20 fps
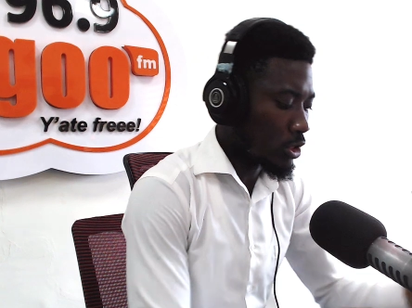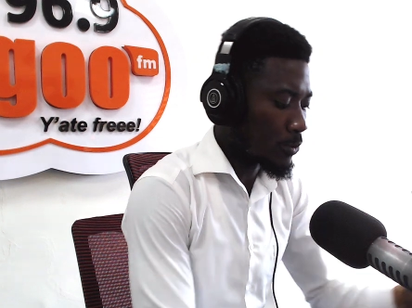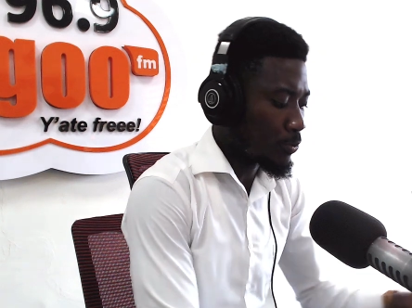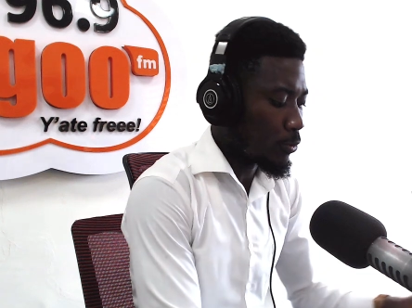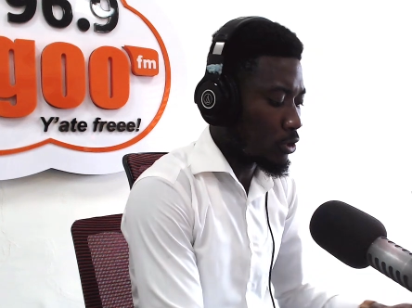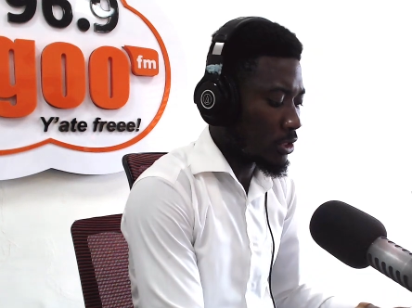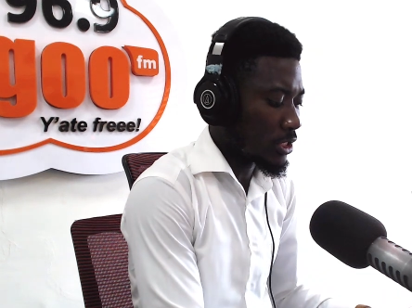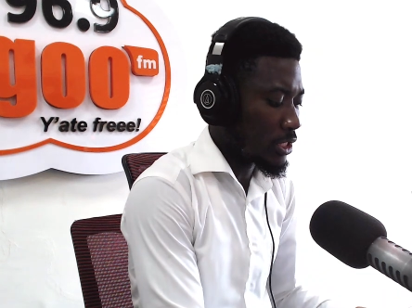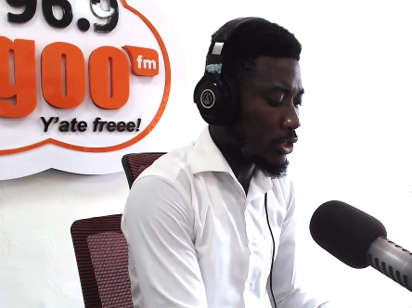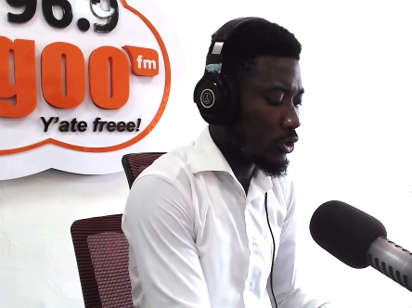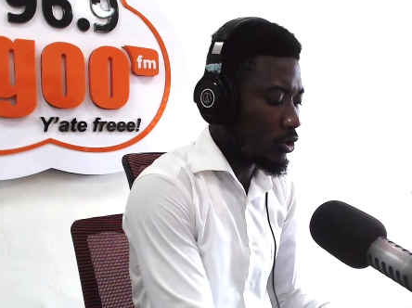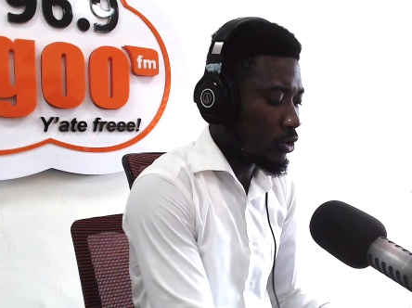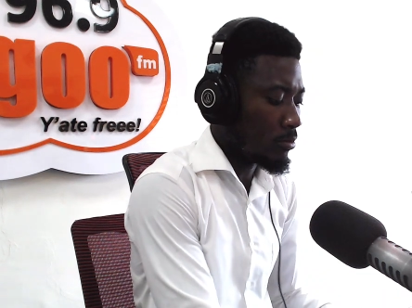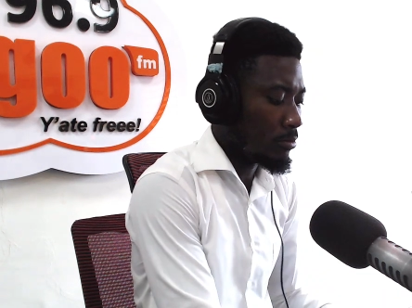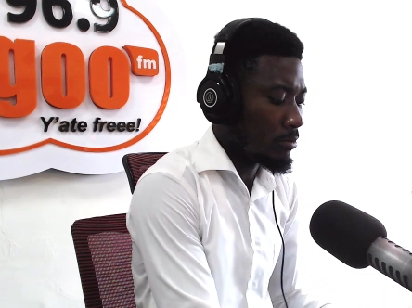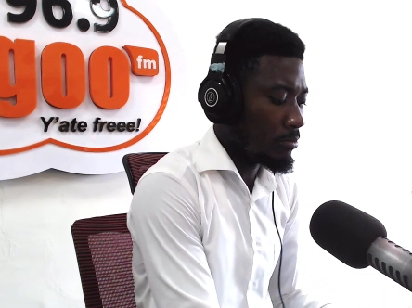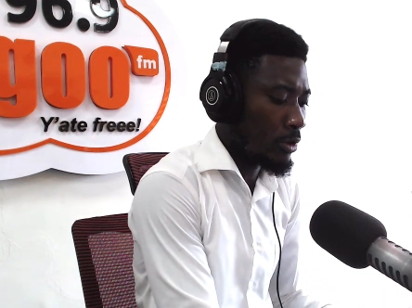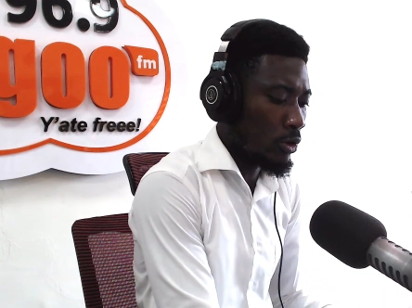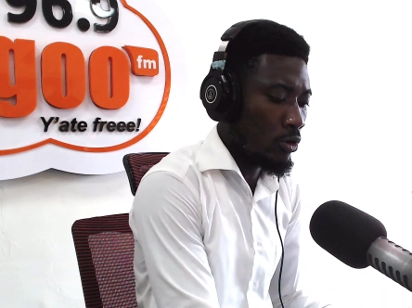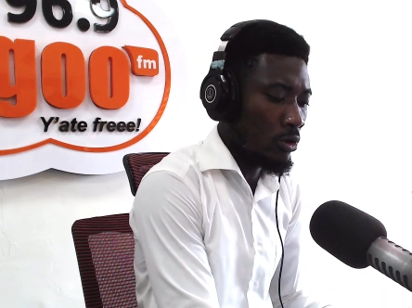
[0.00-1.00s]
Sports Stadium?
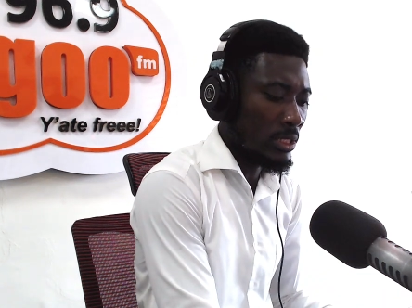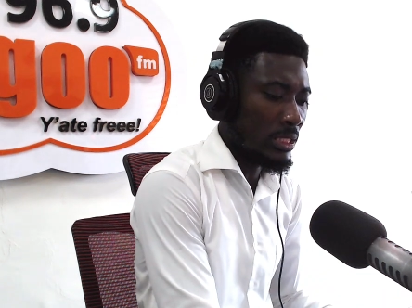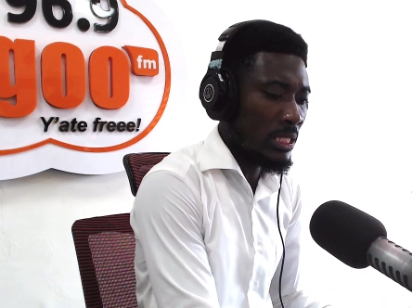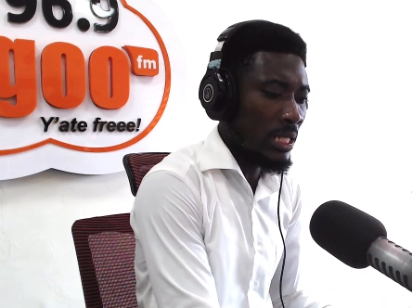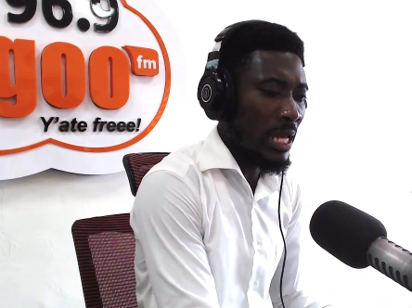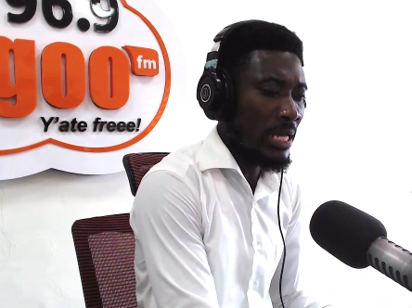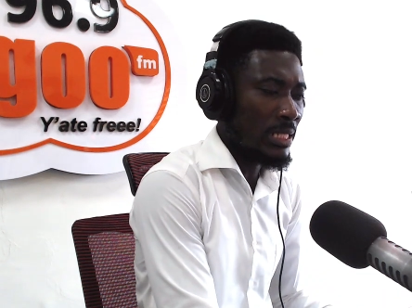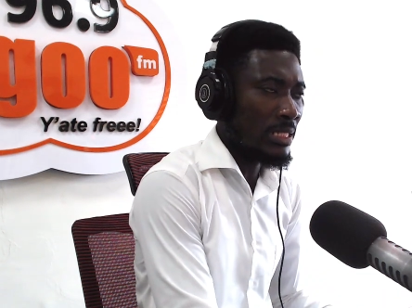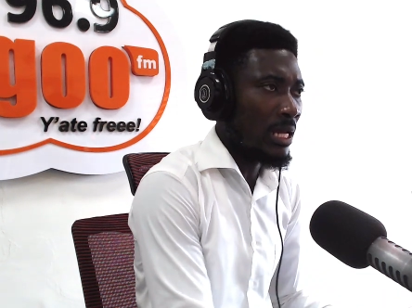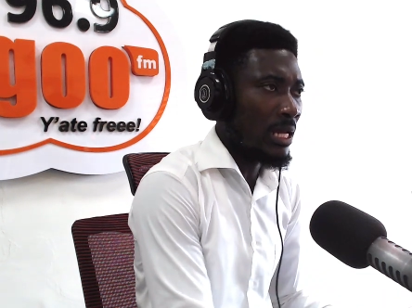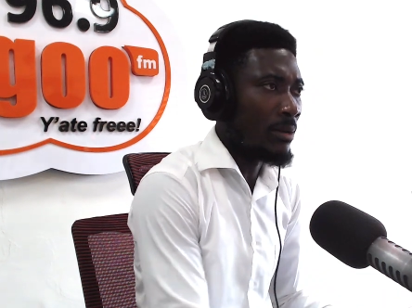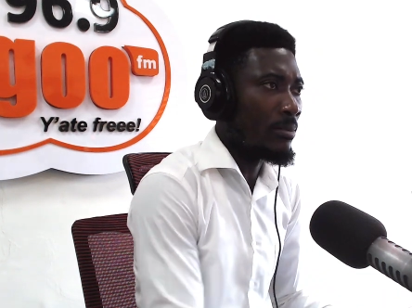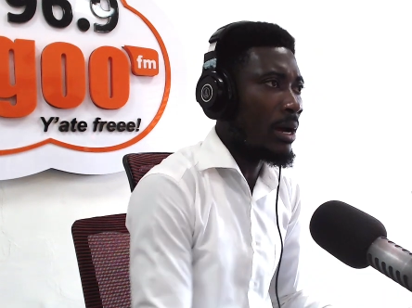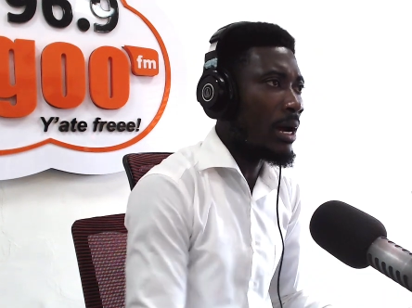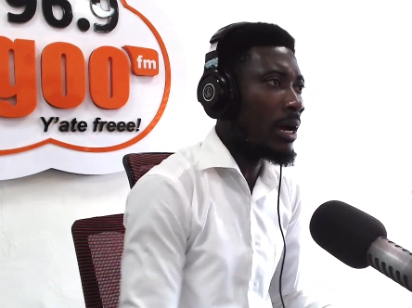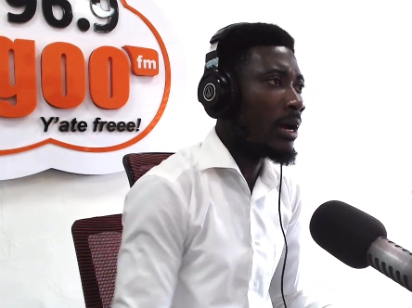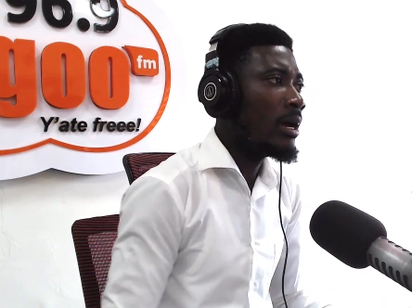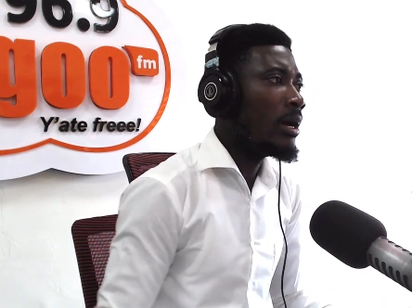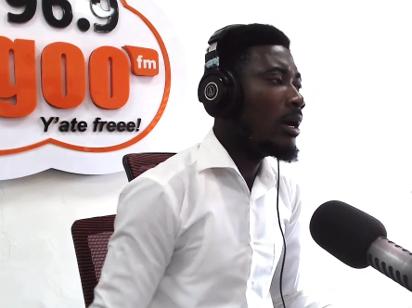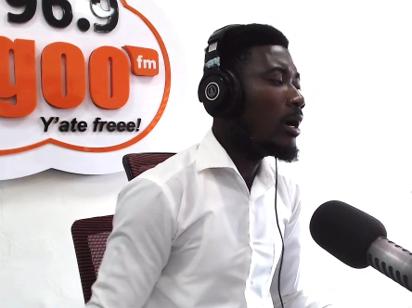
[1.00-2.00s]
Because the last time
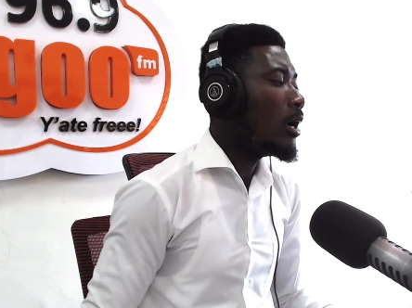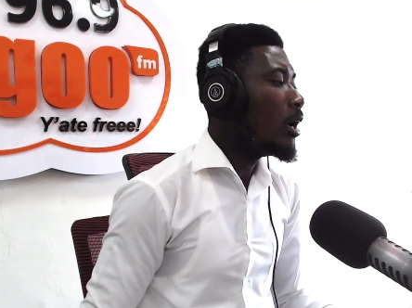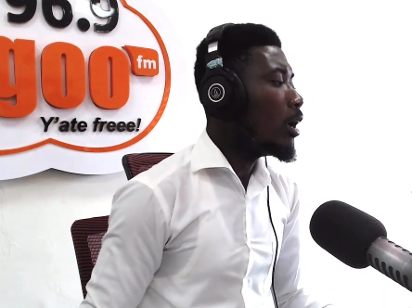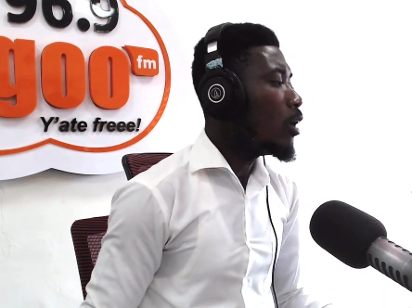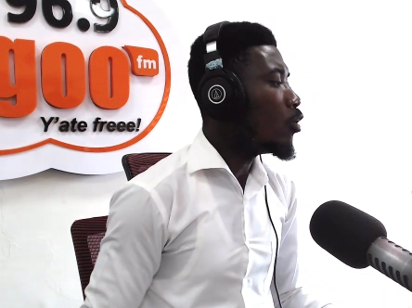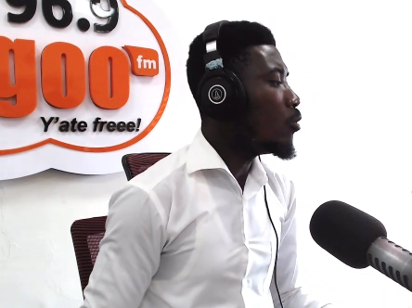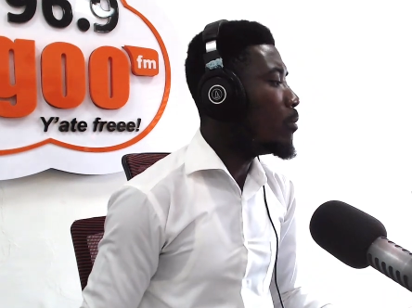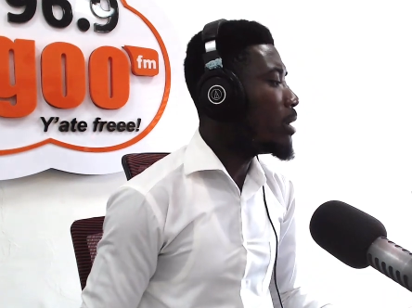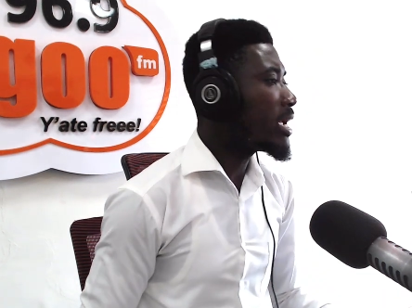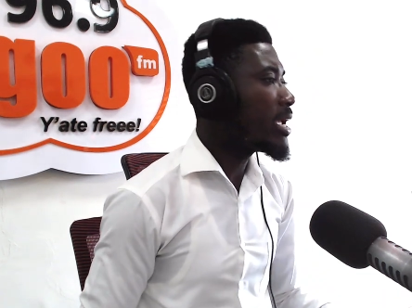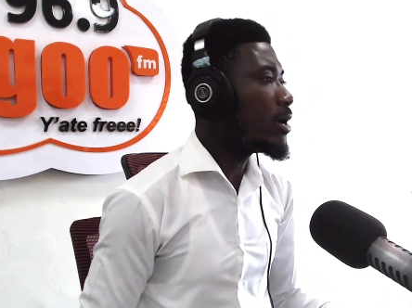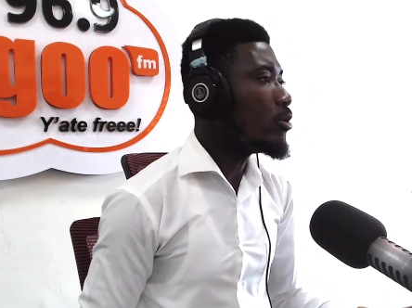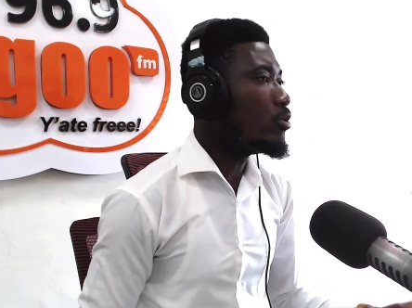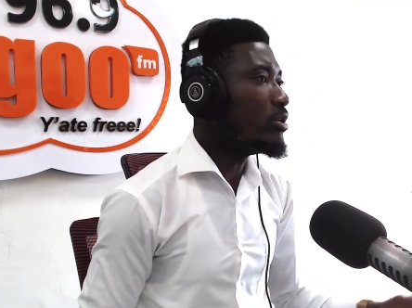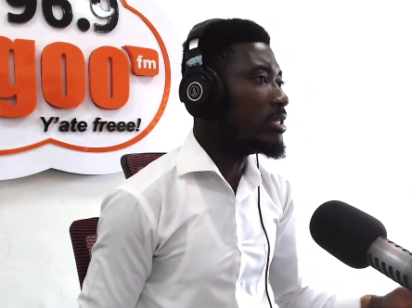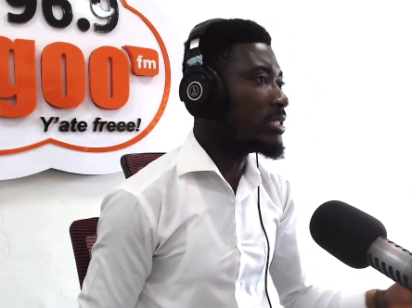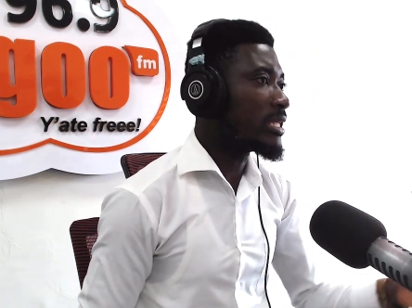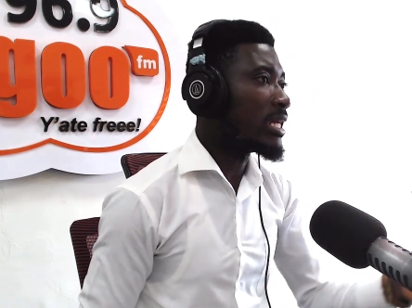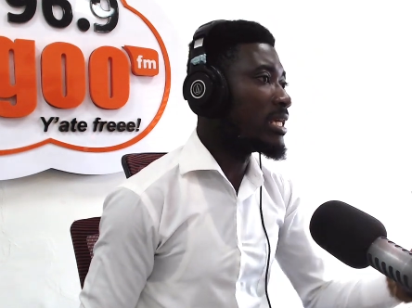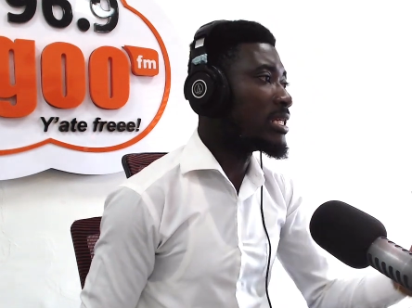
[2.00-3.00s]
we make your
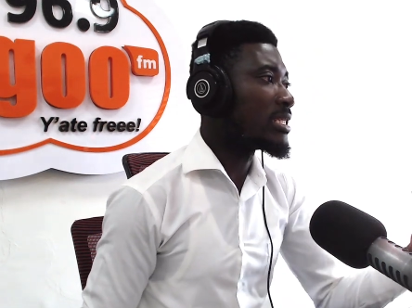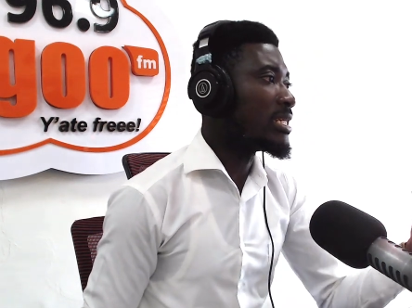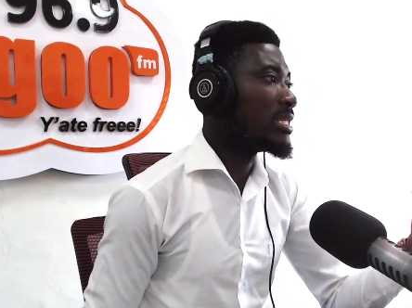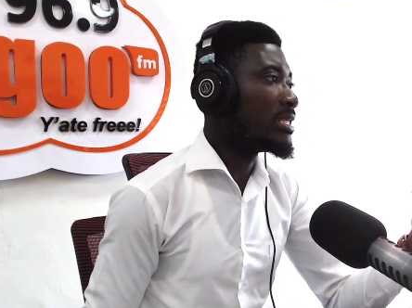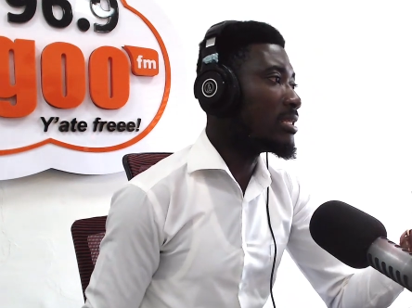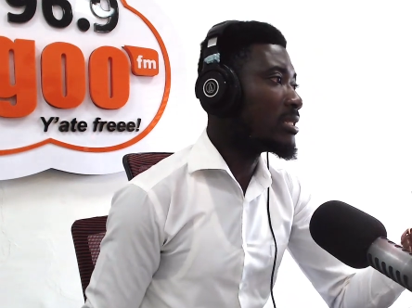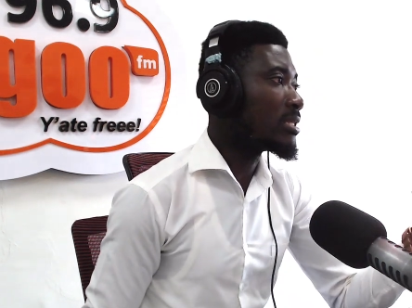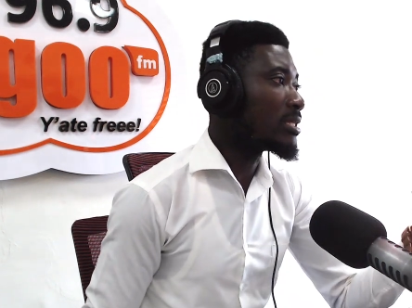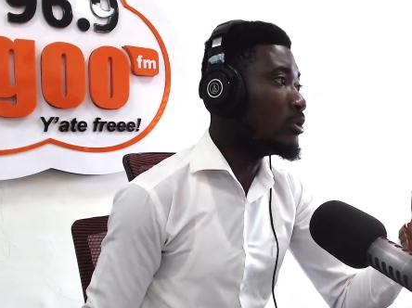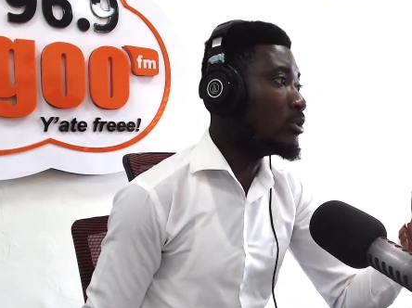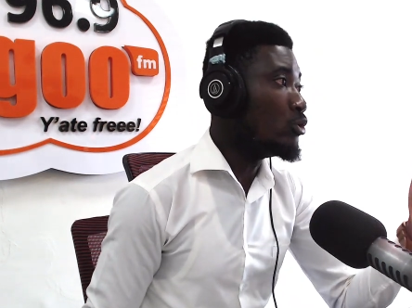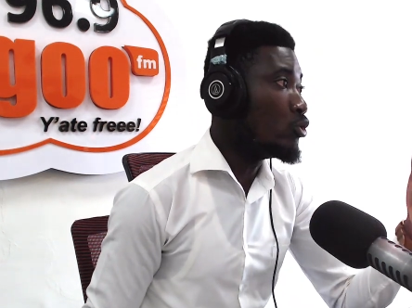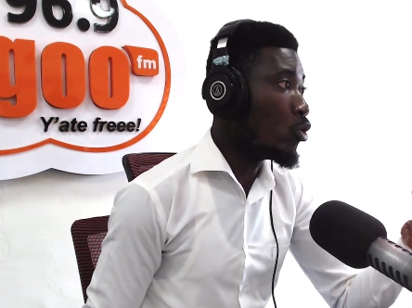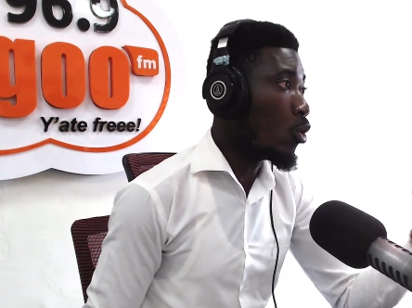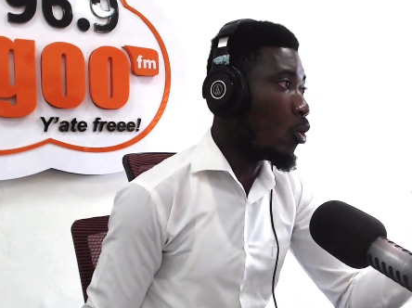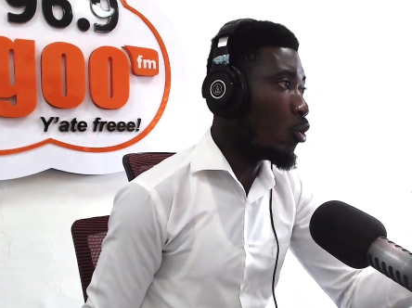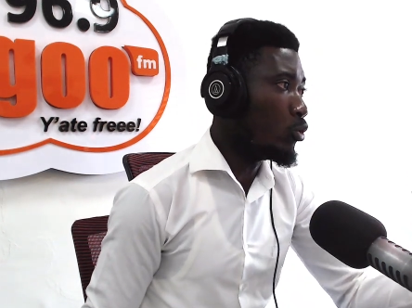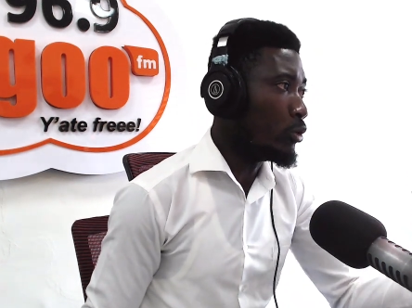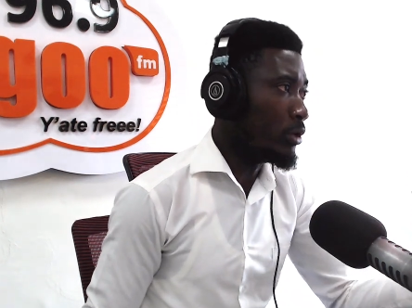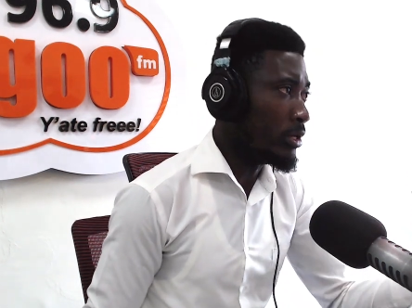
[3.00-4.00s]
intentions
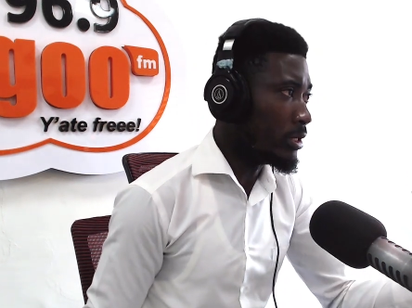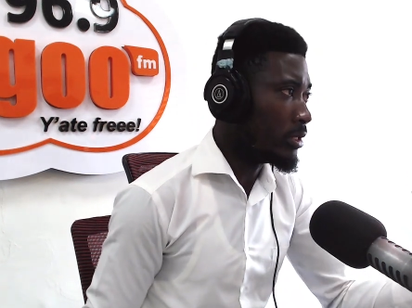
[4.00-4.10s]
known,